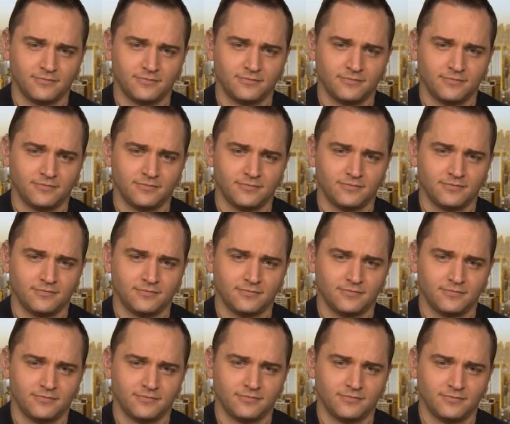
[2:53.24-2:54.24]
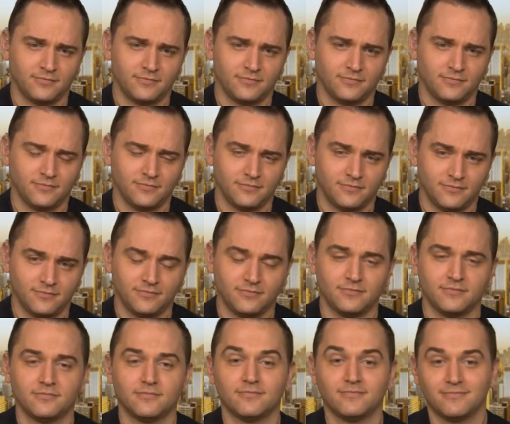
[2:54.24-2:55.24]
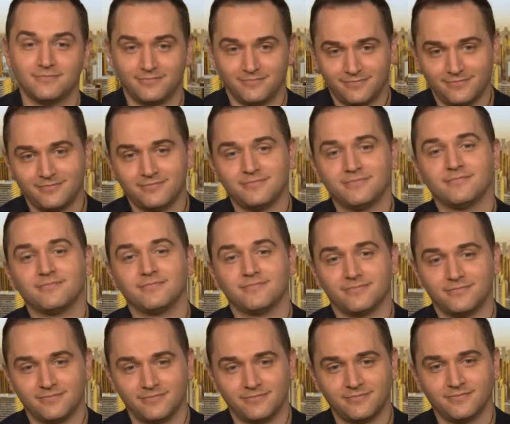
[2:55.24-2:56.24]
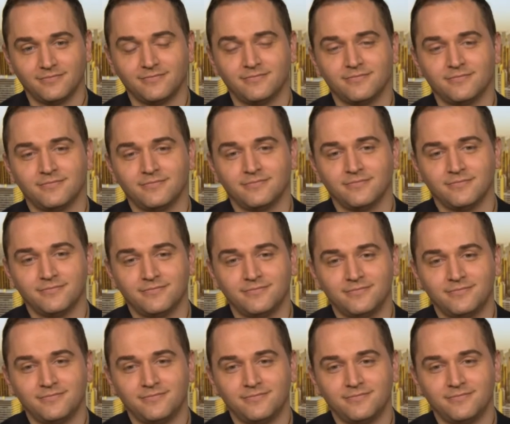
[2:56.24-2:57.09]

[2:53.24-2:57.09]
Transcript: This person isn't speaking.